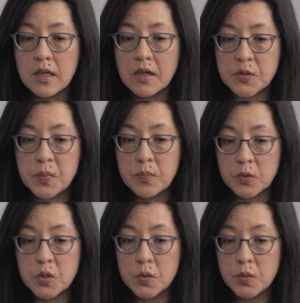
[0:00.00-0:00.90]
lots of
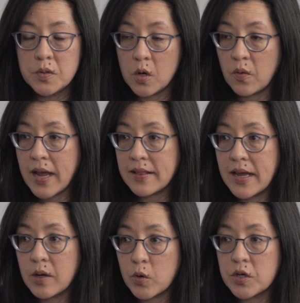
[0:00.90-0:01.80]
people do know that
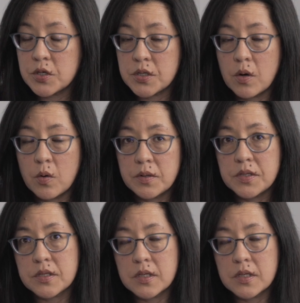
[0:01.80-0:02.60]
language, so it's,